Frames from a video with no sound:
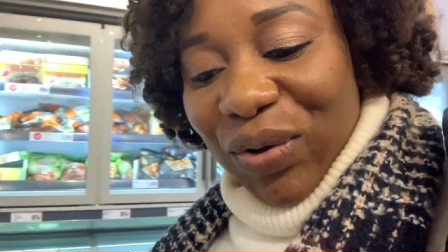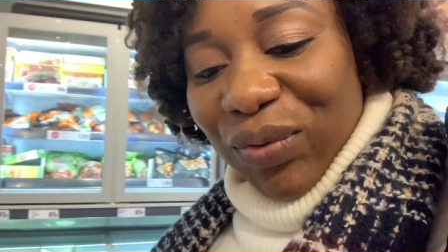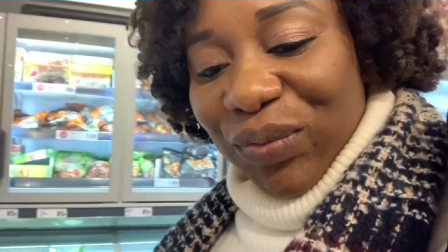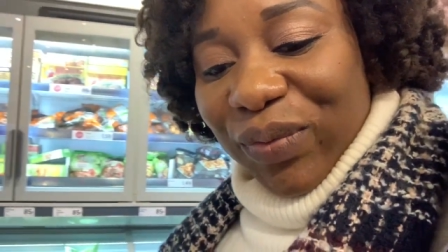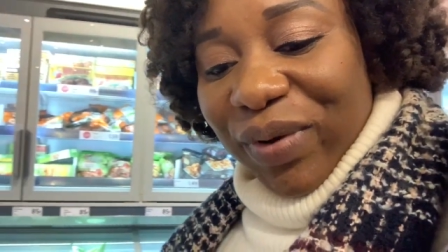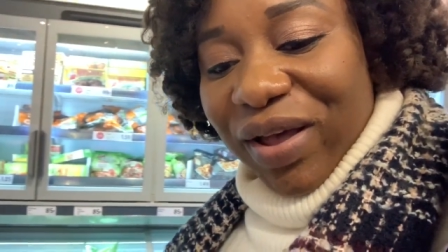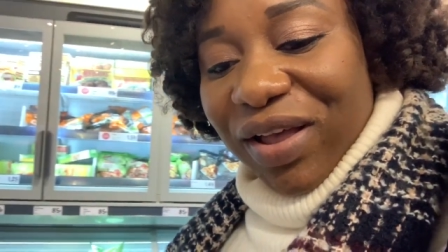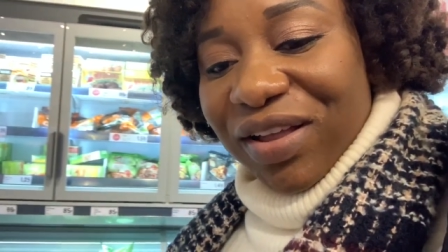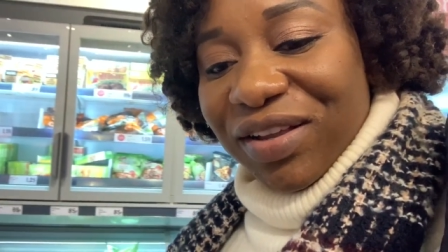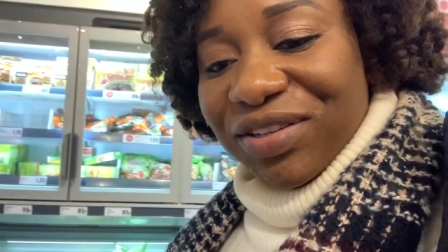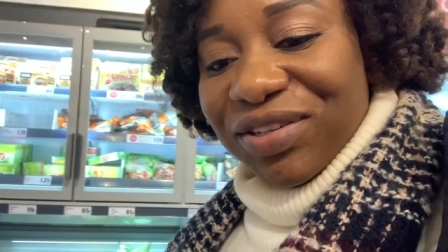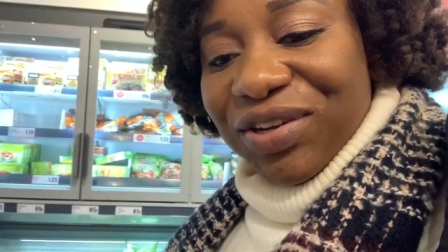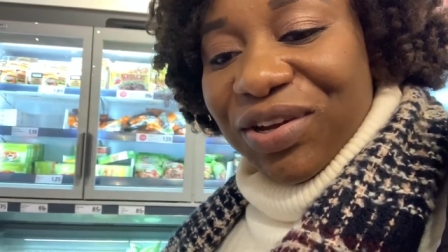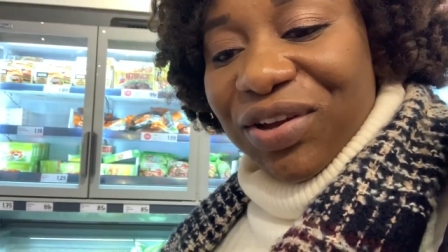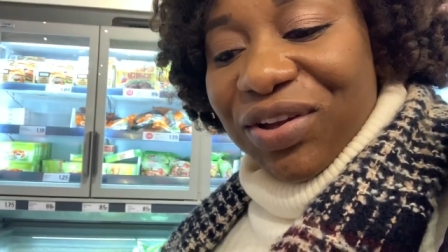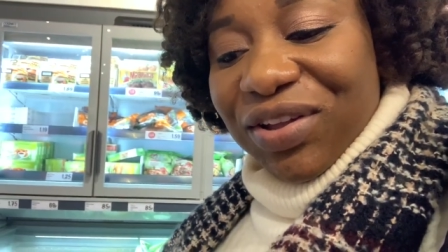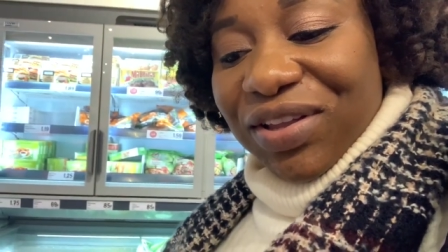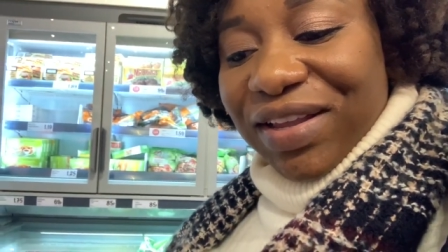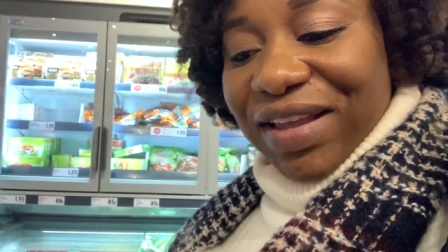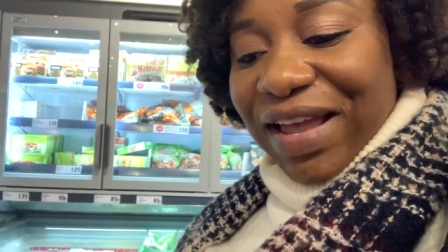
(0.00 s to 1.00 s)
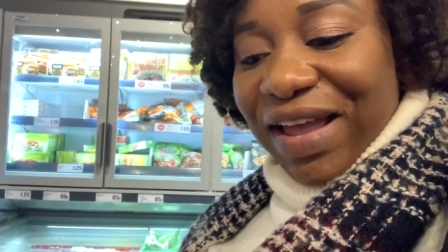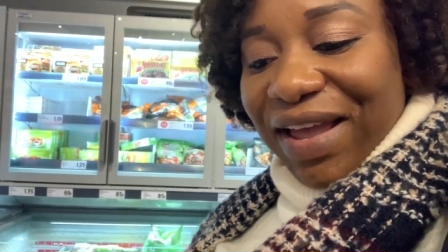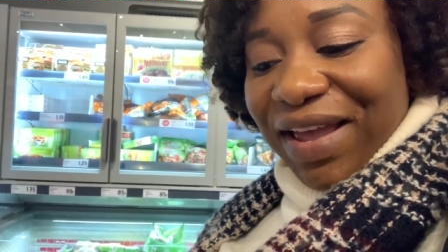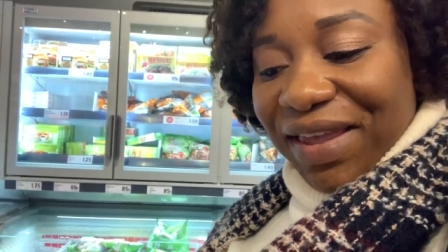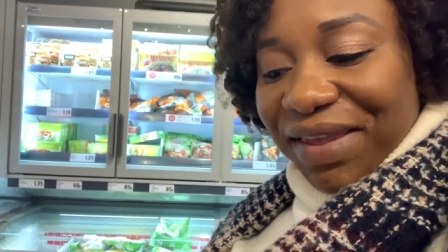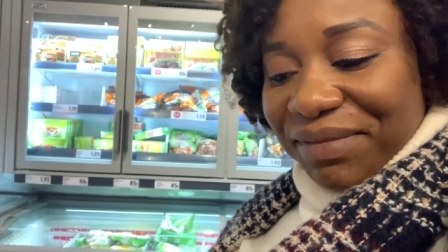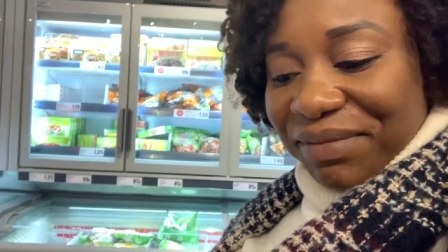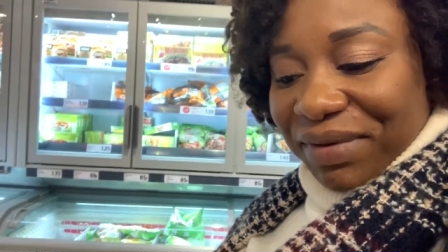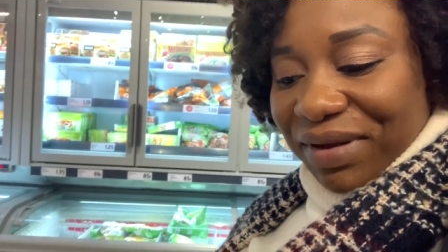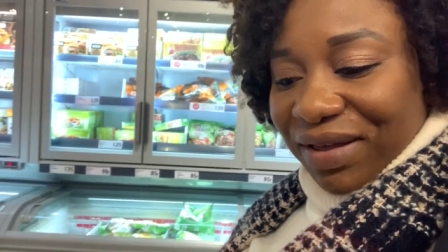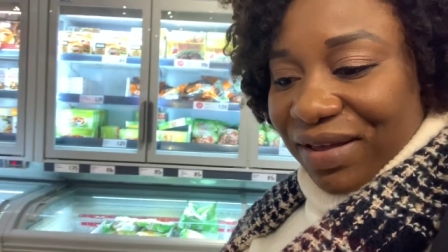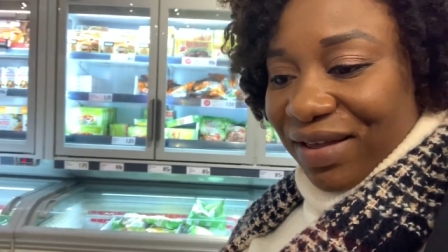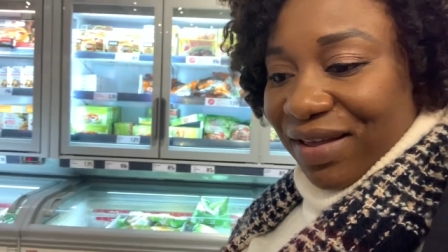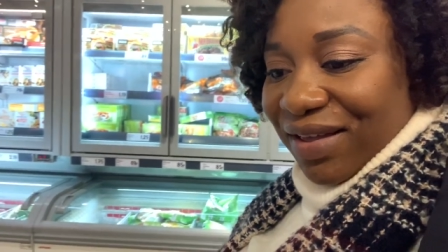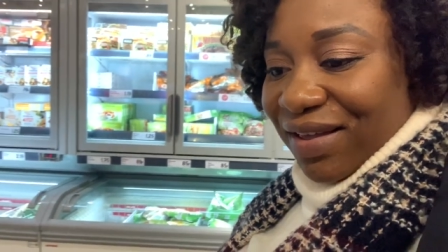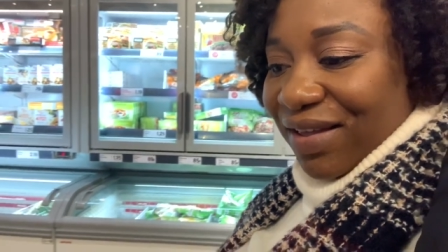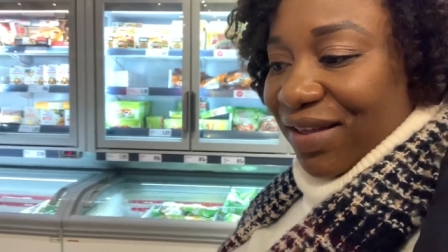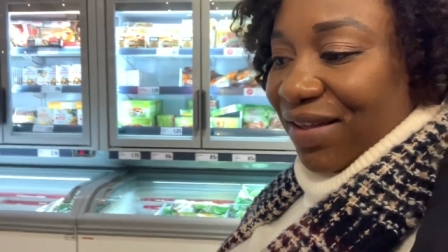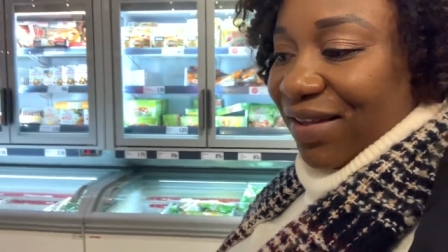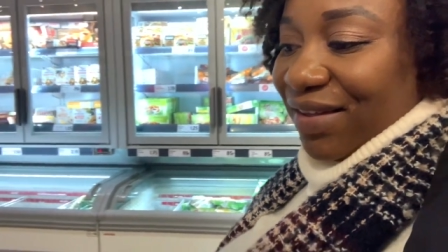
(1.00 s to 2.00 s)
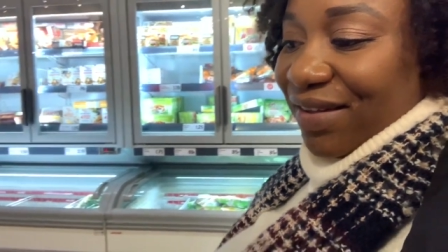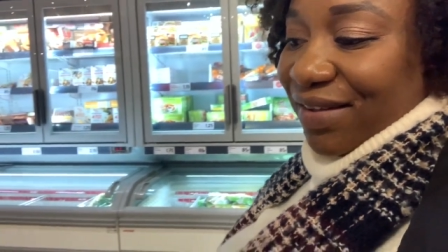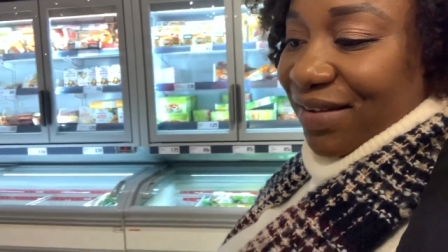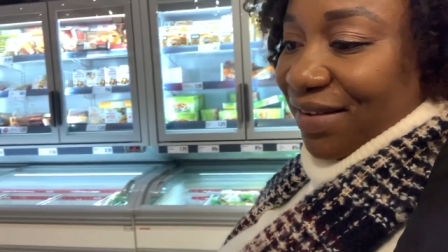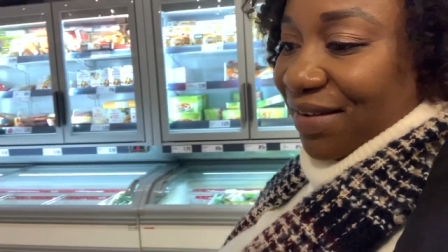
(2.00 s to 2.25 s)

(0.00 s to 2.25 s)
Well done, Kaima.